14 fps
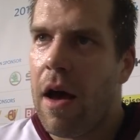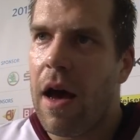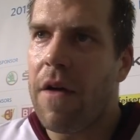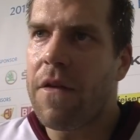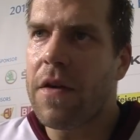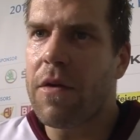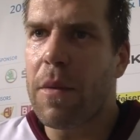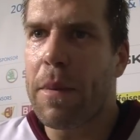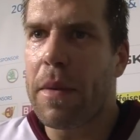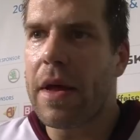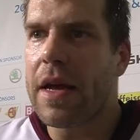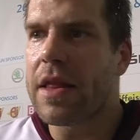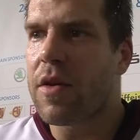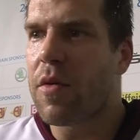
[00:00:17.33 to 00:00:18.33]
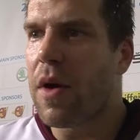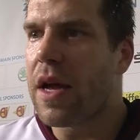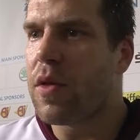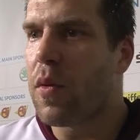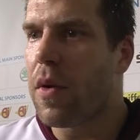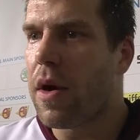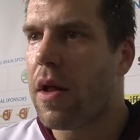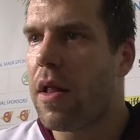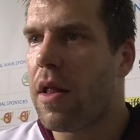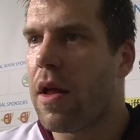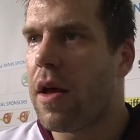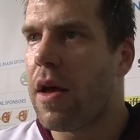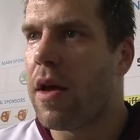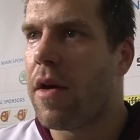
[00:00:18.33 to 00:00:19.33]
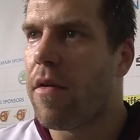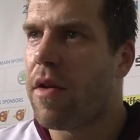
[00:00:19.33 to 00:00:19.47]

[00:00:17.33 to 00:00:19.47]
I think we played quite well. Uh,